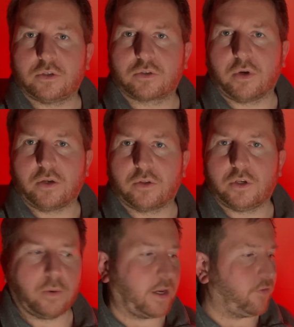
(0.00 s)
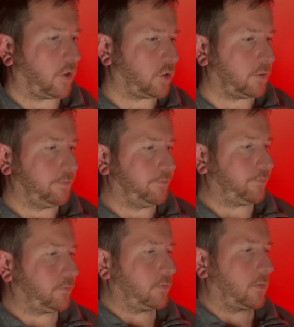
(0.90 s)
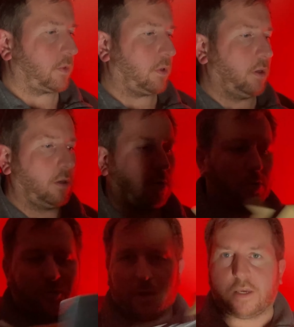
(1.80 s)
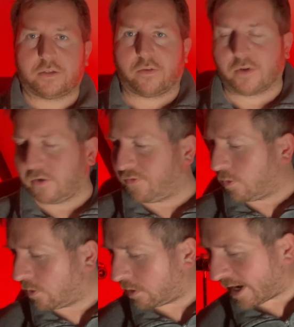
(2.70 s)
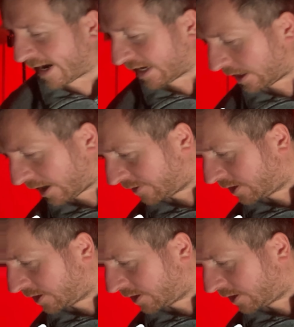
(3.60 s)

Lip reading: screen on the new A version. of the A7R4A and the